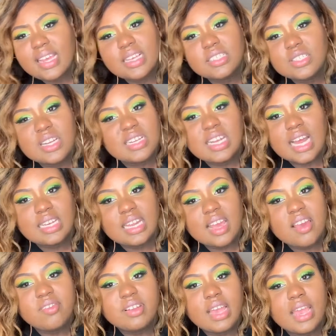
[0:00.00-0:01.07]
Because you know Dr.
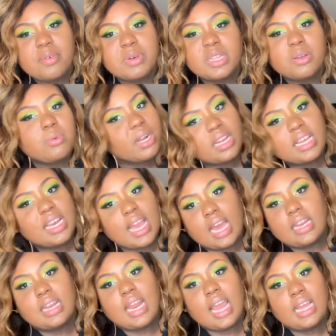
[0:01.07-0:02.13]
Heavenly ain't with the working
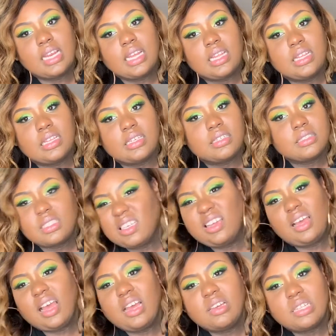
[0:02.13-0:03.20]
out. And I ain't either. Yeah, I
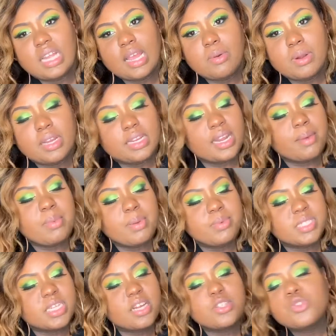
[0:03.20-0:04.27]
don't like working out, baby.
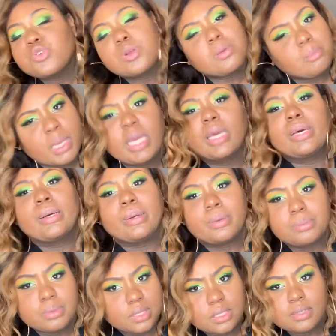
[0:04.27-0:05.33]
Surgery me up.
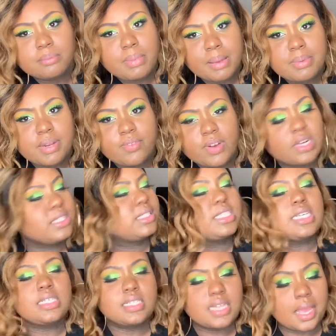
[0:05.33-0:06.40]
Baby, the first
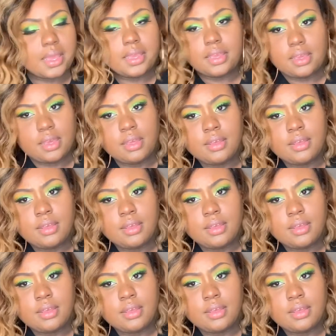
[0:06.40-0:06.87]
chance I get.